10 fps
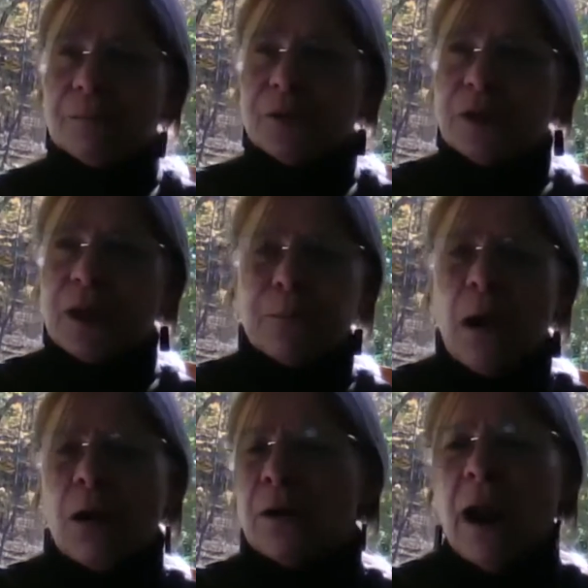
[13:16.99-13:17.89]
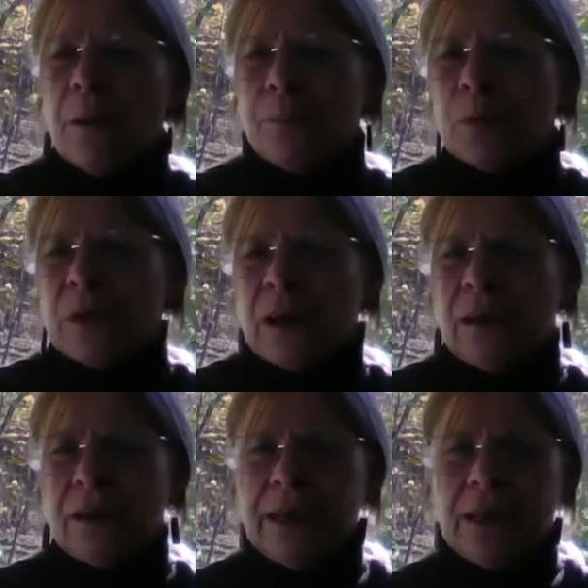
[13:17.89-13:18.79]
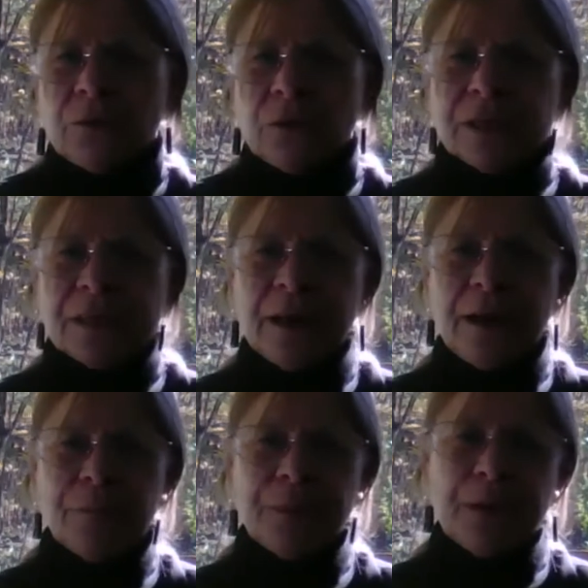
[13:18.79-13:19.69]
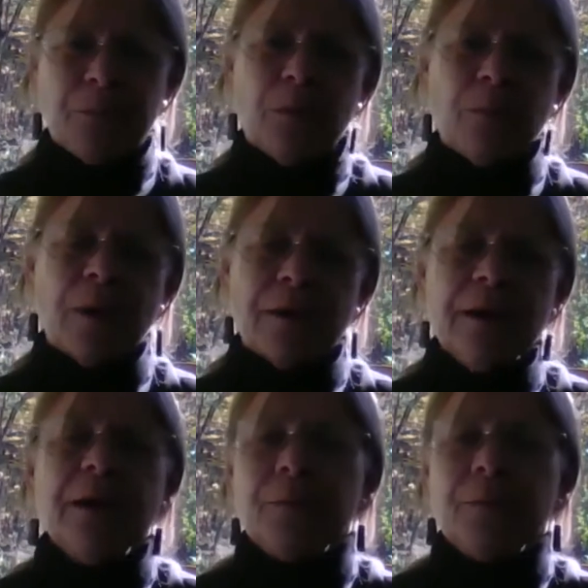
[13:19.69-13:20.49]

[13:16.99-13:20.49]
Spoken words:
Sheep are not particularly interested in people, but